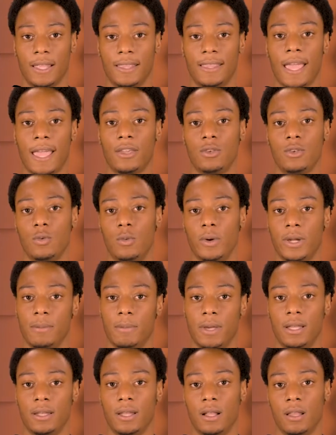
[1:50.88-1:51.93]
Thank you, Winnie
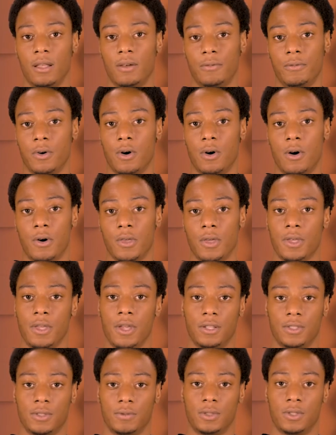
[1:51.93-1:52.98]
Mandela, for all your
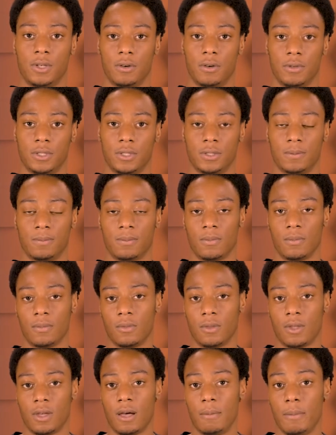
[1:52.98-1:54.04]
years of service.
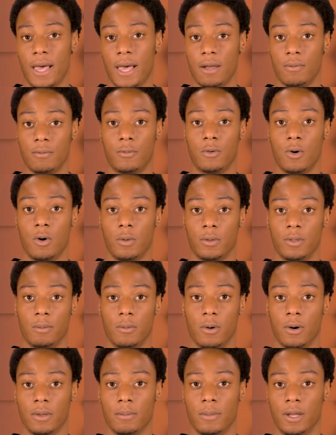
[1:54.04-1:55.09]
I'm Adam Ford with the
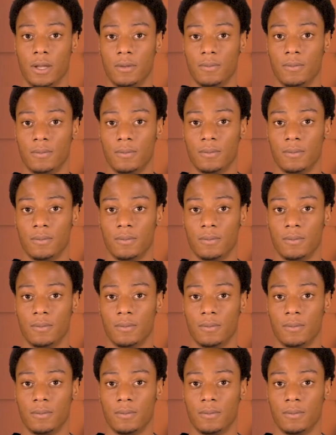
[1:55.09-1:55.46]
Morgan Minute.